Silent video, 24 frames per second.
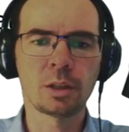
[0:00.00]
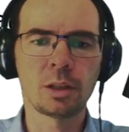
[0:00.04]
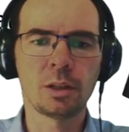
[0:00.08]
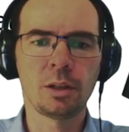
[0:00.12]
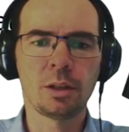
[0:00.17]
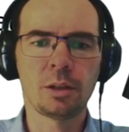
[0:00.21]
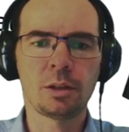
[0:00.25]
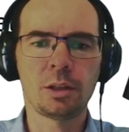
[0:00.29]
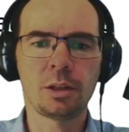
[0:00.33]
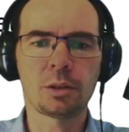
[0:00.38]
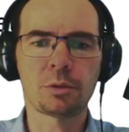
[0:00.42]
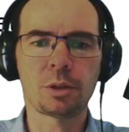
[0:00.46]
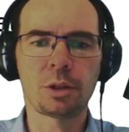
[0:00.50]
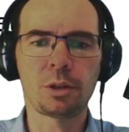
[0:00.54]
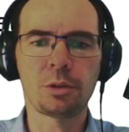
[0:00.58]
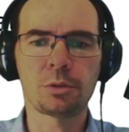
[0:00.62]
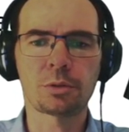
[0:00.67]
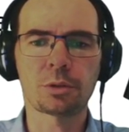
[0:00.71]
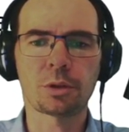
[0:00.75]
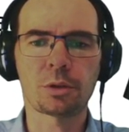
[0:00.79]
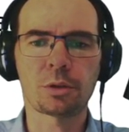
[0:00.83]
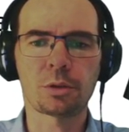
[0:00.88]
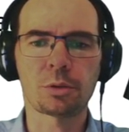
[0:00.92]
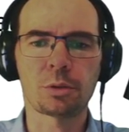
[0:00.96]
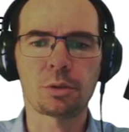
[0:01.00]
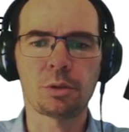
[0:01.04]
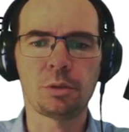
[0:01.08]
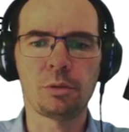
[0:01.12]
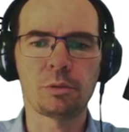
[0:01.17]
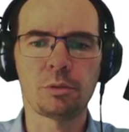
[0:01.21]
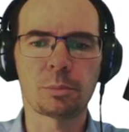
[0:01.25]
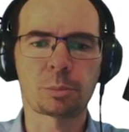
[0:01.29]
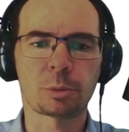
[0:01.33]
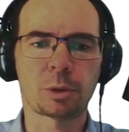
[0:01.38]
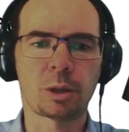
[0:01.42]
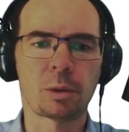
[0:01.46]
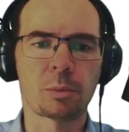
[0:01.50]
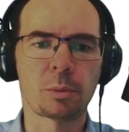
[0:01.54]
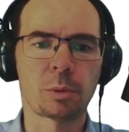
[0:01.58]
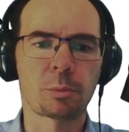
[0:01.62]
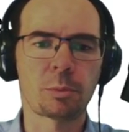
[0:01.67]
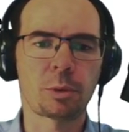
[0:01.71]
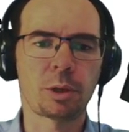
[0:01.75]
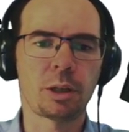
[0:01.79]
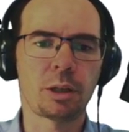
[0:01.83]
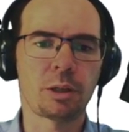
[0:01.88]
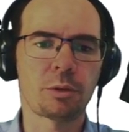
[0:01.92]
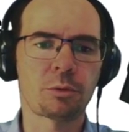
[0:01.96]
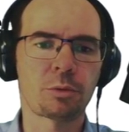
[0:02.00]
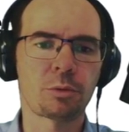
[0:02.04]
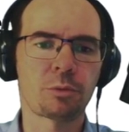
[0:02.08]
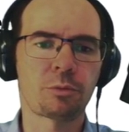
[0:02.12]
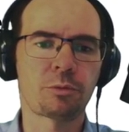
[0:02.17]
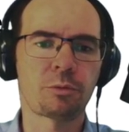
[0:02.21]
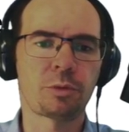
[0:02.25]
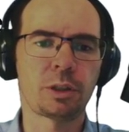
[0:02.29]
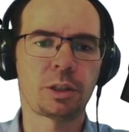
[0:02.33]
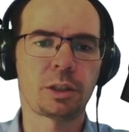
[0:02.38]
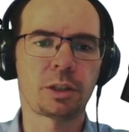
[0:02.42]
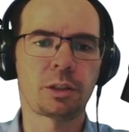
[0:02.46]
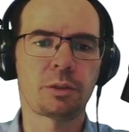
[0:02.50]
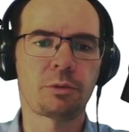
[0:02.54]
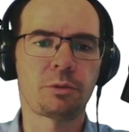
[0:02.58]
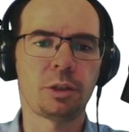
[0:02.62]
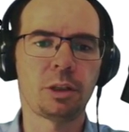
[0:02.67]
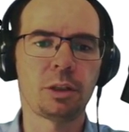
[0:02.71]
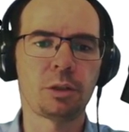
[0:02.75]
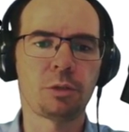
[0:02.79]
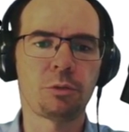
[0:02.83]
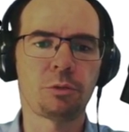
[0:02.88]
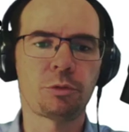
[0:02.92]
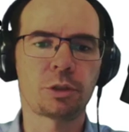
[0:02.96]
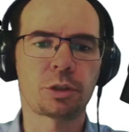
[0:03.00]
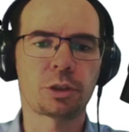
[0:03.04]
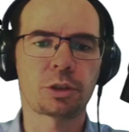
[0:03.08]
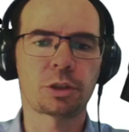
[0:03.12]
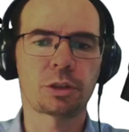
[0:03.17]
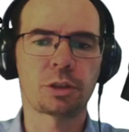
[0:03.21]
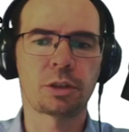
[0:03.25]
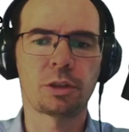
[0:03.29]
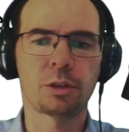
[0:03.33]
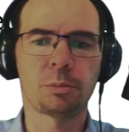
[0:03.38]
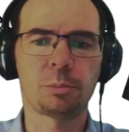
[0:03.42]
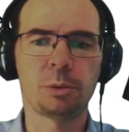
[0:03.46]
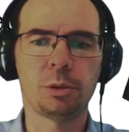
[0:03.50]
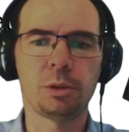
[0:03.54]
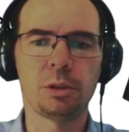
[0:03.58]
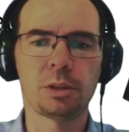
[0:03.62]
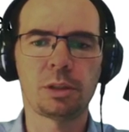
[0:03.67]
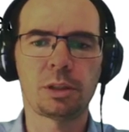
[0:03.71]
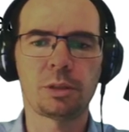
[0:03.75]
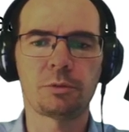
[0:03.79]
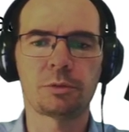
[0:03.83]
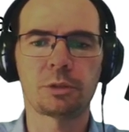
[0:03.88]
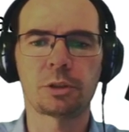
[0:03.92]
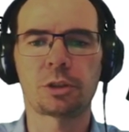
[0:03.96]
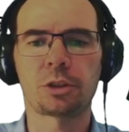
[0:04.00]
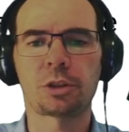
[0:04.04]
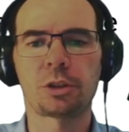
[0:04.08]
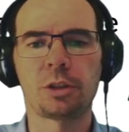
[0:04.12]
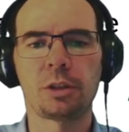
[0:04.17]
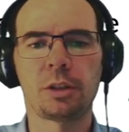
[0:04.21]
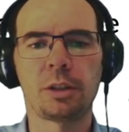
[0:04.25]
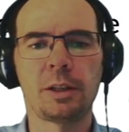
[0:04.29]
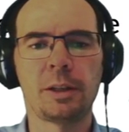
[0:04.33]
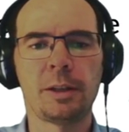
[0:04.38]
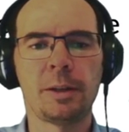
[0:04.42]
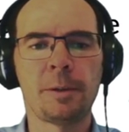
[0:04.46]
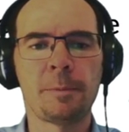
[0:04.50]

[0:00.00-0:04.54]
Now, in order to solve the problem, we have to find the value function and the policy function.